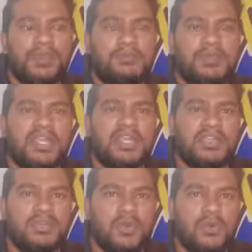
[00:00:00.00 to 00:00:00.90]
make
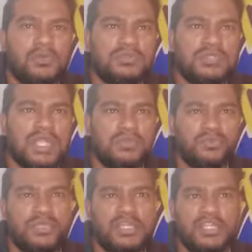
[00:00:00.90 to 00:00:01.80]
it known that
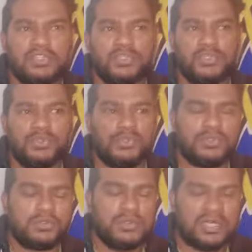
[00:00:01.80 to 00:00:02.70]
we need
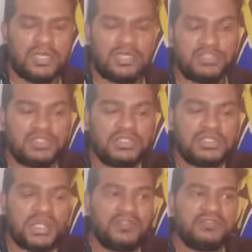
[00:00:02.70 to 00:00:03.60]
to the
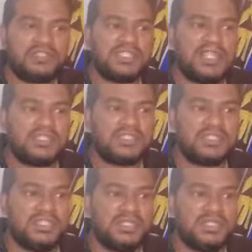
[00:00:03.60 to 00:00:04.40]
drivers that